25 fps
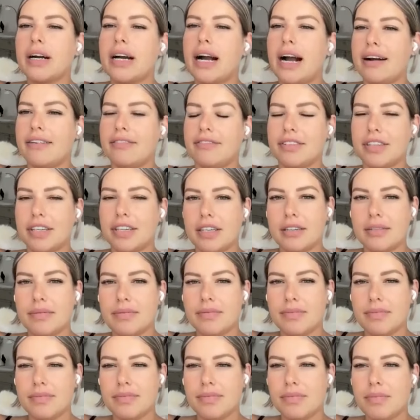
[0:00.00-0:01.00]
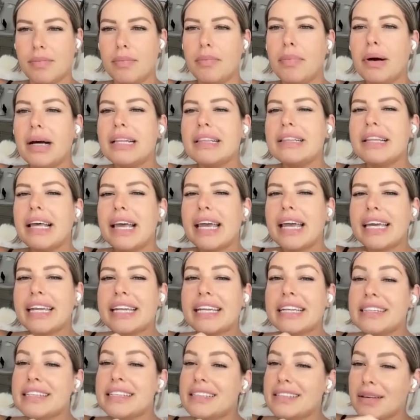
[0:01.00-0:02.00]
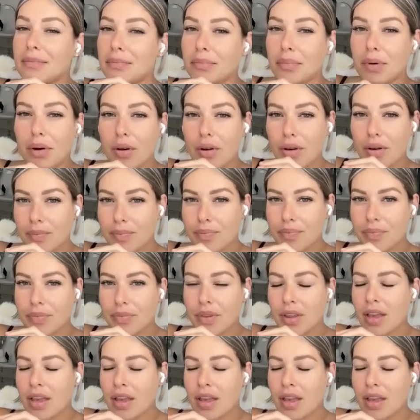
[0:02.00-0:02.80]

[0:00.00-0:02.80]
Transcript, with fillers: after, plain and simple.